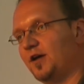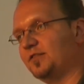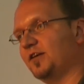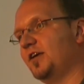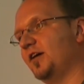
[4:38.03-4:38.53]

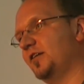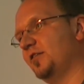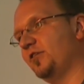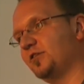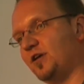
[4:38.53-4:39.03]
And then he had a
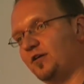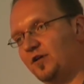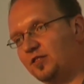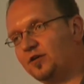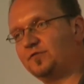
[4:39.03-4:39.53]
lot
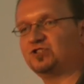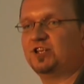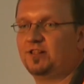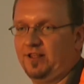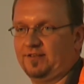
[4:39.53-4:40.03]
of
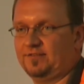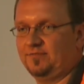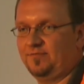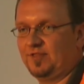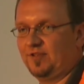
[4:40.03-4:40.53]
shit links
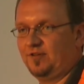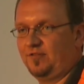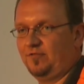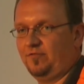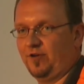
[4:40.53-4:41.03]

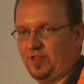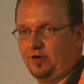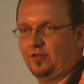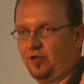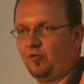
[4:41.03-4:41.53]
for
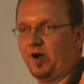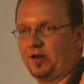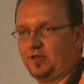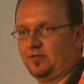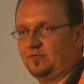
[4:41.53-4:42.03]
low
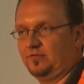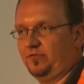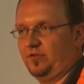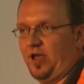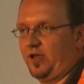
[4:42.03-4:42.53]
money,
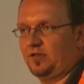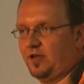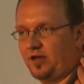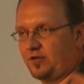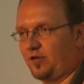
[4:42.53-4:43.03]
for like,
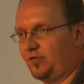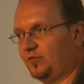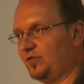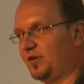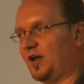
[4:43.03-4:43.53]
I don't know,
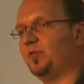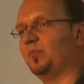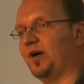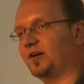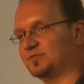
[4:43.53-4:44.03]
a couple
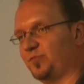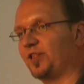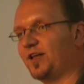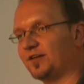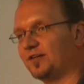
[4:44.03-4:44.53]
bucks per
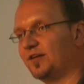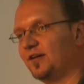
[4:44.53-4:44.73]
link.